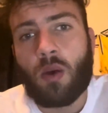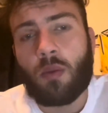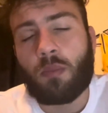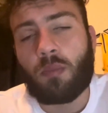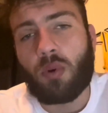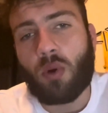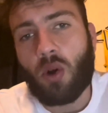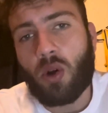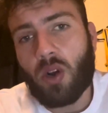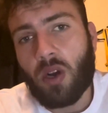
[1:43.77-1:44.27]

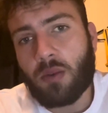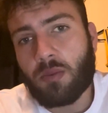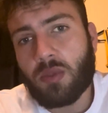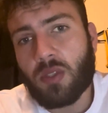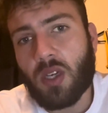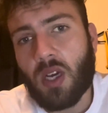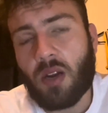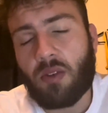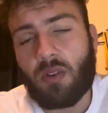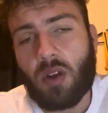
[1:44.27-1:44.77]
Programs
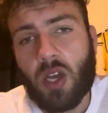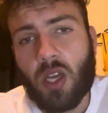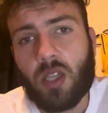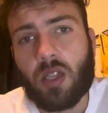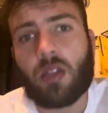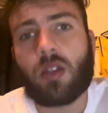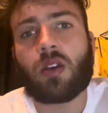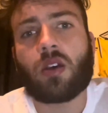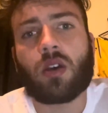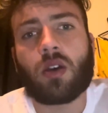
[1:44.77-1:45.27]
I
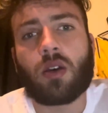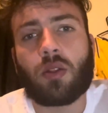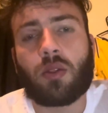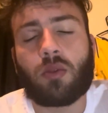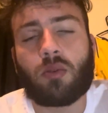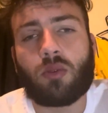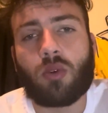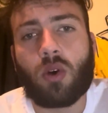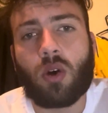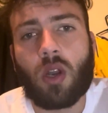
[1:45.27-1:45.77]
ran
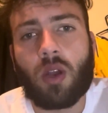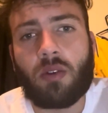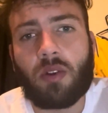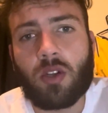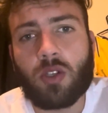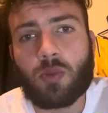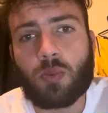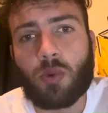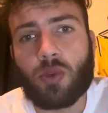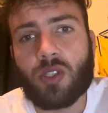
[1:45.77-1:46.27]
through All
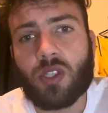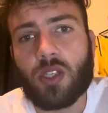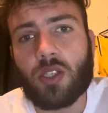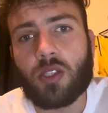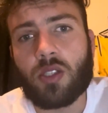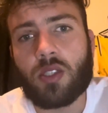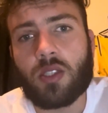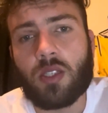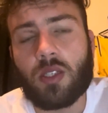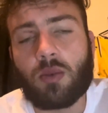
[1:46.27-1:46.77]
Around Sports
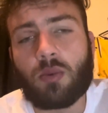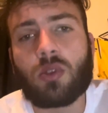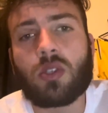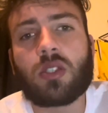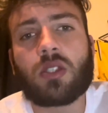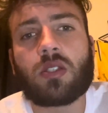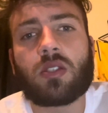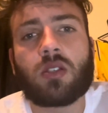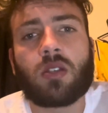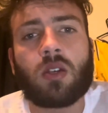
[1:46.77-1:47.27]
Agency
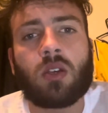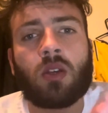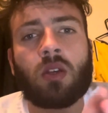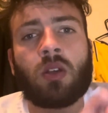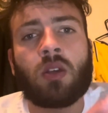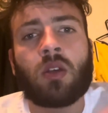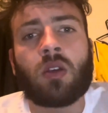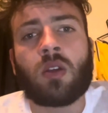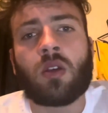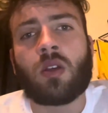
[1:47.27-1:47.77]
was
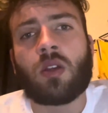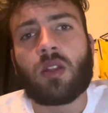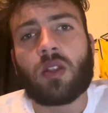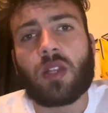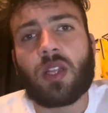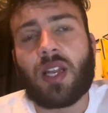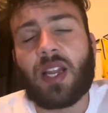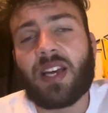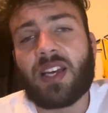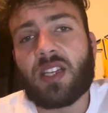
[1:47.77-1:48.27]

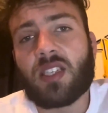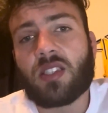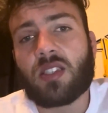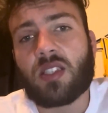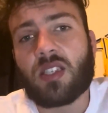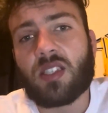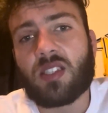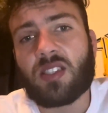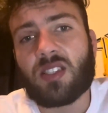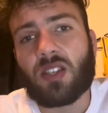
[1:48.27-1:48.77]
the latest
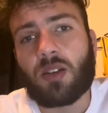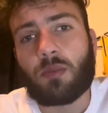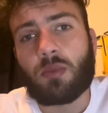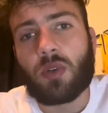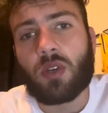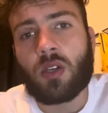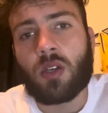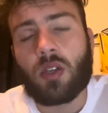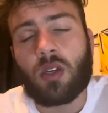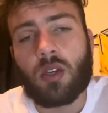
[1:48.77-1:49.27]
this
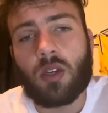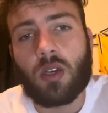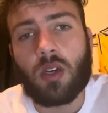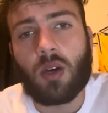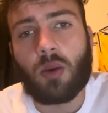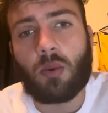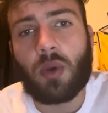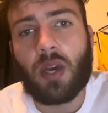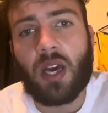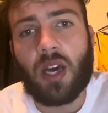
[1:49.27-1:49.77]
summer.
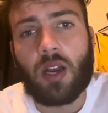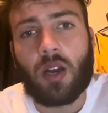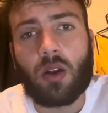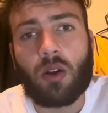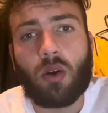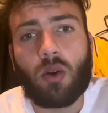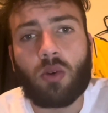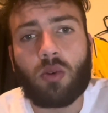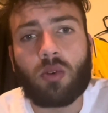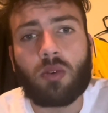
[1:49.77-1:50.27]
We had our
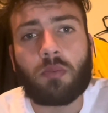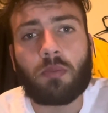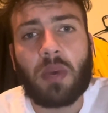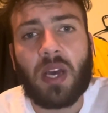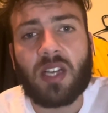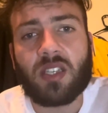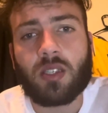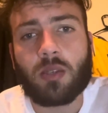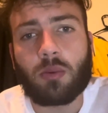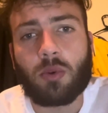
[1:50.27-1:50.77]
own
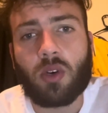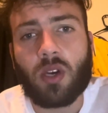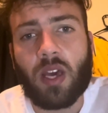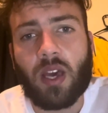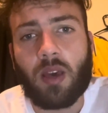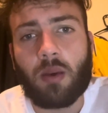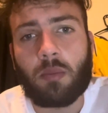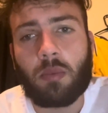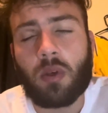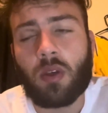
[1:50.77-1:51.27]
basketball
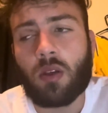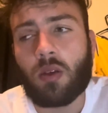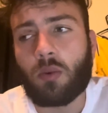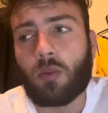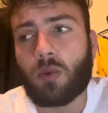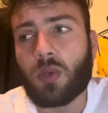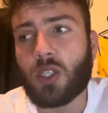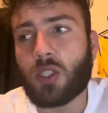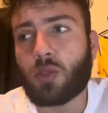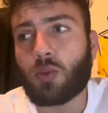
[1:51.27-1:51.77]
camp,
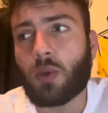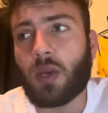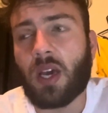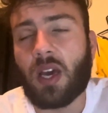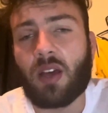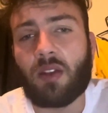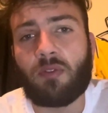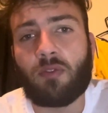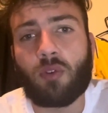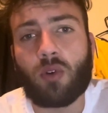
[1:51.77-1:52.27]
which we
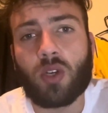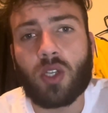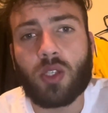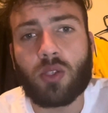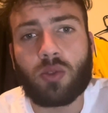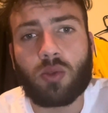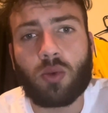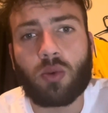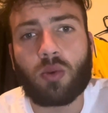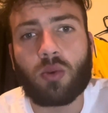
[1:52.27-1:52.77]
had
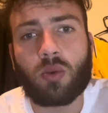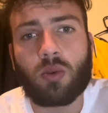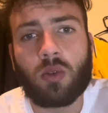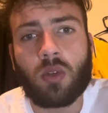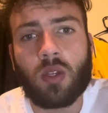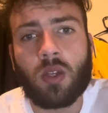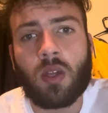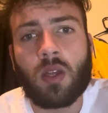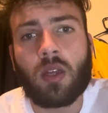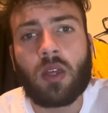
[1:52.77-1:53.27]
42
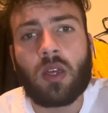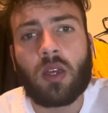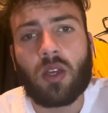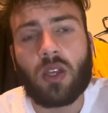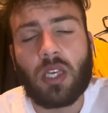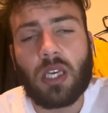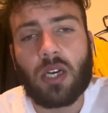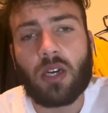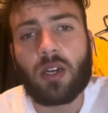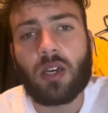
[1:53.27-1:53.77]

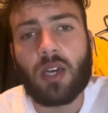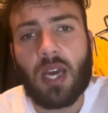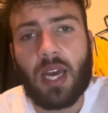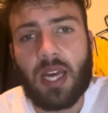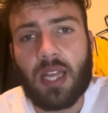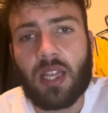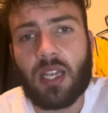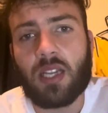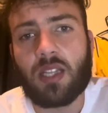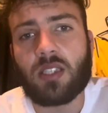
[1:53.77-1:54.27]
young
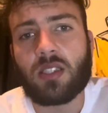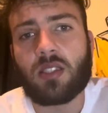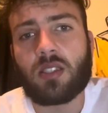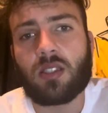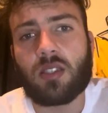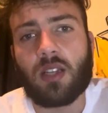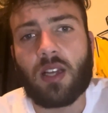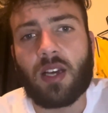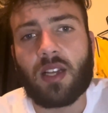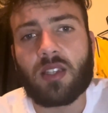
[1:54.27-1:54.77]
athletes
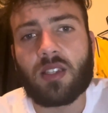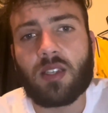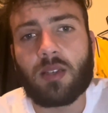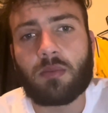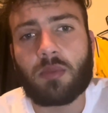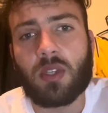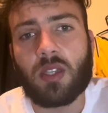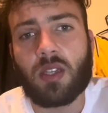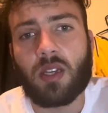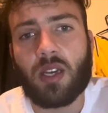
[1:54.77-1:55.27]
that
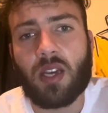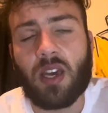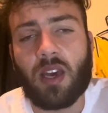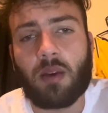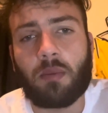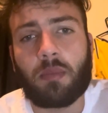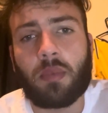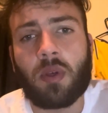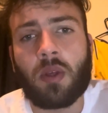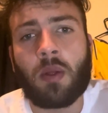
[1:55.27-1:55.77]
attended the
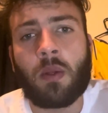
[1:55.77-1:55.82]
camp.